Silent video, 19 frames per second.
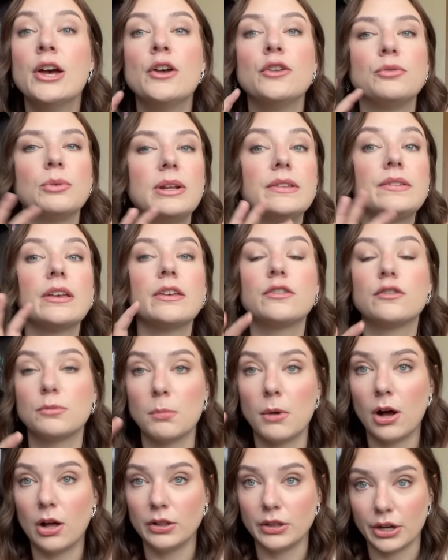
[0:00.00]
So it is a
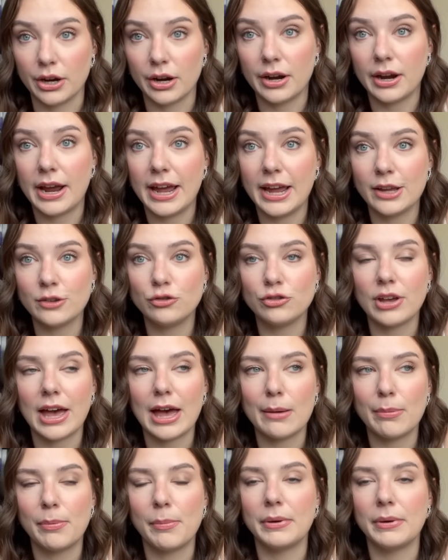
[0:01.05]
smaller age gap,